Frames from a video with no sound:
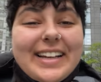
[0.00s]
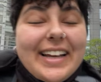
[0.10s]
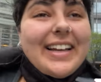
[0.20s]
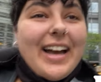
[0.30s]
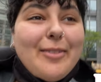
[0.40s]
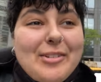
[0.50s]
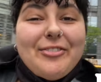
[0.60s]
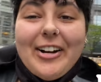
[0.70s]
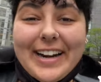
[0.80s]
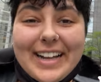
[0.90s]
happy
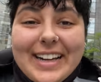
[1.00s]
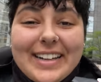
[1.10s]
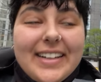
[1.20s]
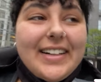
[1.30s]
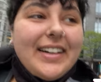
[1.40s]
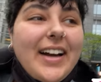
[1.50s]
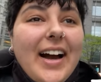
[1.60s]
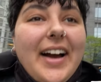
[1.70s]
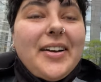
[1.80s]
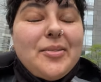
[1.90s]
Friday.
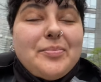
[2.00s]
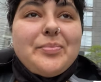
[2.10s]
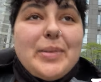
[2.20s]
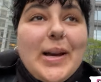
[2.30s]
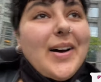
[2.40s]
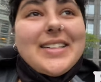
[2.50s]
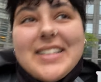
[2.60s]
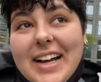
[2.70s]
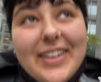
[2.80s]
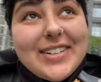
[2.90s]
I'm beyond
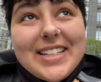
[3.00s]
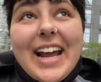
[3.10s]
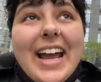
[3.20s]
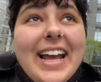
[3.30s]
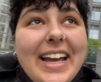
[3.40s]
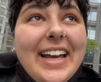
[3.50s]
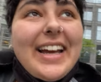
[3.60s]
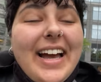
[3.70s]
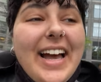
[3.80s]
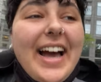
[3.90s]
tired today.
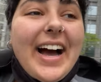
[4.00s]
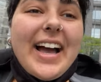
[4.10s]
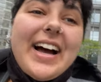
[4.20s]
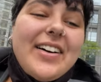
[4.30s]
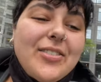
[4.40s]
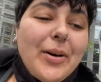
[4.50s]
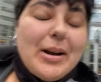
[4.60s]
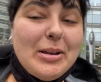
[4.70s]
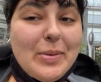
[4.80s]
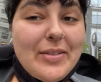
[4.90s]
I have quite
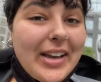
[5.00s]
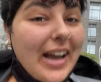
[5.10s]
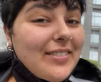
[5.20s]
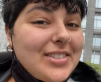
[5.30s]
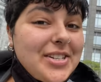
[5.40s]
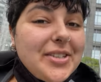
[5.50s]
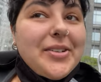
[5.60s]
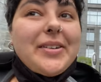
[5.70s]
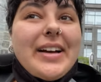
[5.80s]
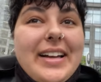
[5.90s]
a bit of weaving I have to
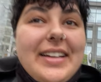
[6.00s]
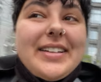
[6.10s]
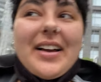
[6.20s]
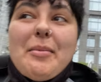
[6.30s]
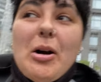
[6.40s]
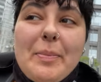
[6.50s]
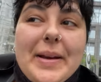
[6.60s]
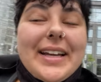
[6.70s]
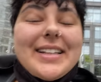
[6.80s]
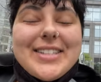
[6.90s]
do, and I'm
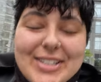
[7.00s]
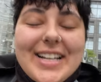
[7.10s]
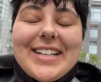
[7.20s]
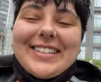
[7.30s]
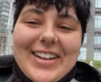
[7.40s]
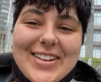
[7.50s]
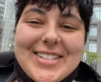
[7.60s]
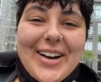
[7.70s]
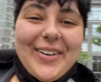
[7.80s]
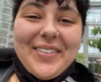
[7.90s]
hoping it's a good day today.
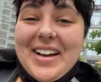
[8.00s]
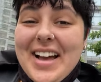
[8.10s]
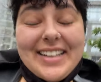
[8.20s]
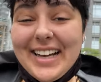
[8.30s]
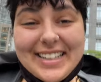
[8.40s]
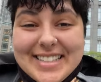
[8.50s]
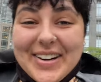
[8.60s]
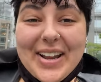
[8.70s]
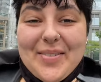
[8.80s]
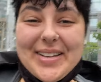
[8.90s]
So yeah, let's go
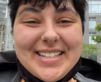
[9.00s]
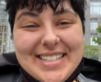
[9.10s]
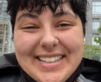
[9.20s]
to campus.